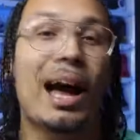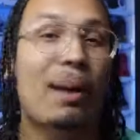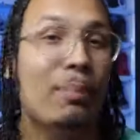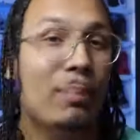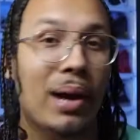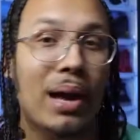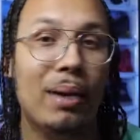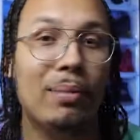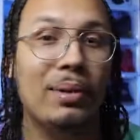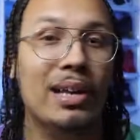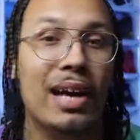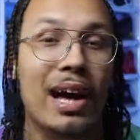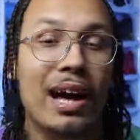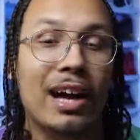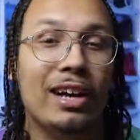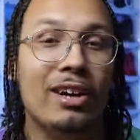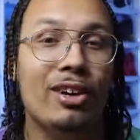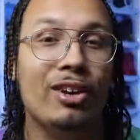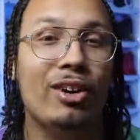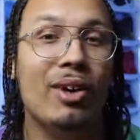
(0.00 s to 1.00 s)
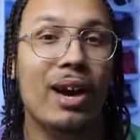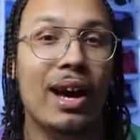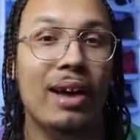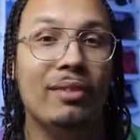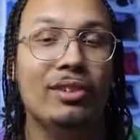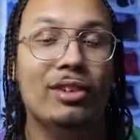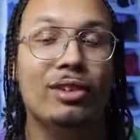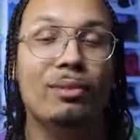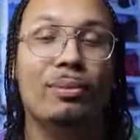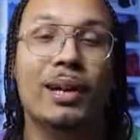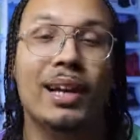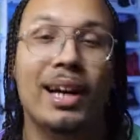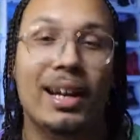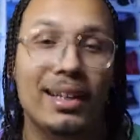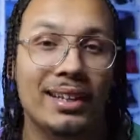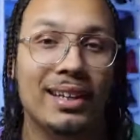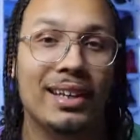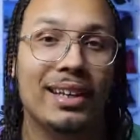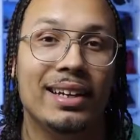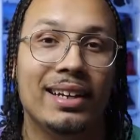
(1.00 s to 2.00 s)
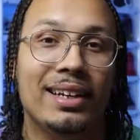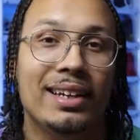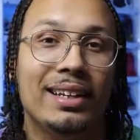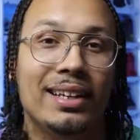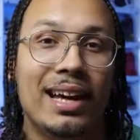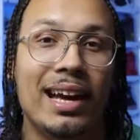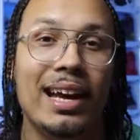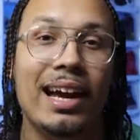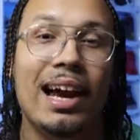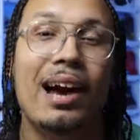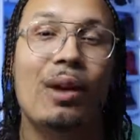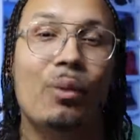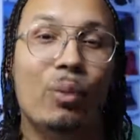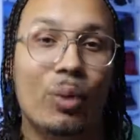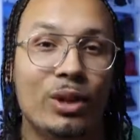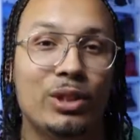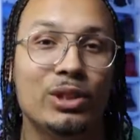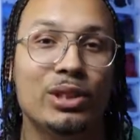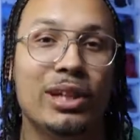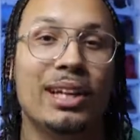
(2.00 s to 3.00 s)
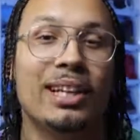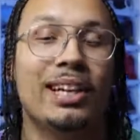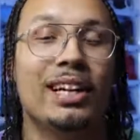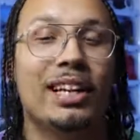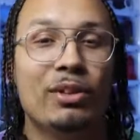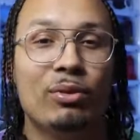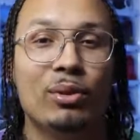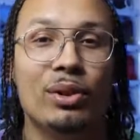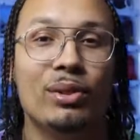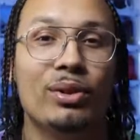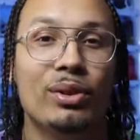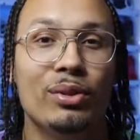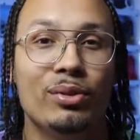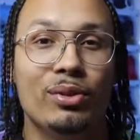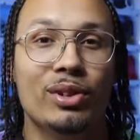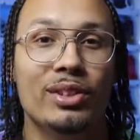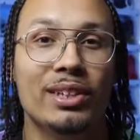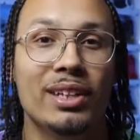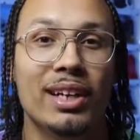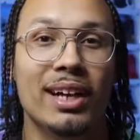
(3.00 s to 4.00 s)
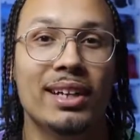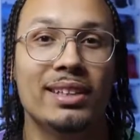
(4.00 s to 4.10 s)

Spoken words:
I'm probably not going to go after. But at the end of the day, I will try to get a review for you